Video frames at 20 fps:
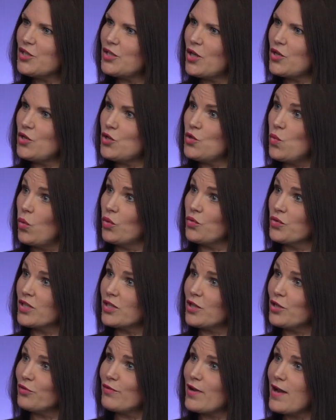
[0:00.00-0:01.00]
You know, you want
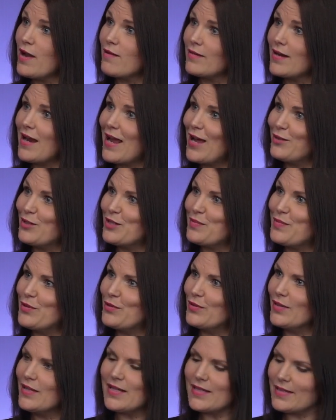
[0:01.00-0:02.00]
a career in house
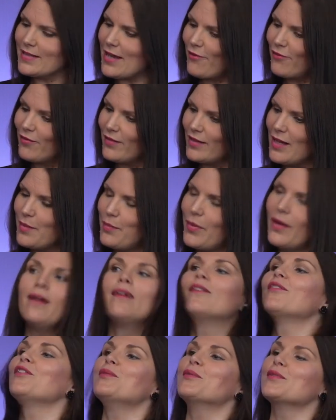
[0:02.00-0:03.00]
building, it's definitely a
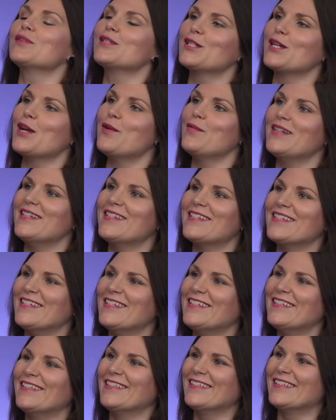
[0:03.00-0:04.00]
path you want to go
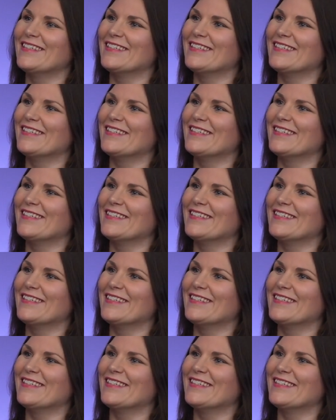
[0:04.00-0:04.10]
into.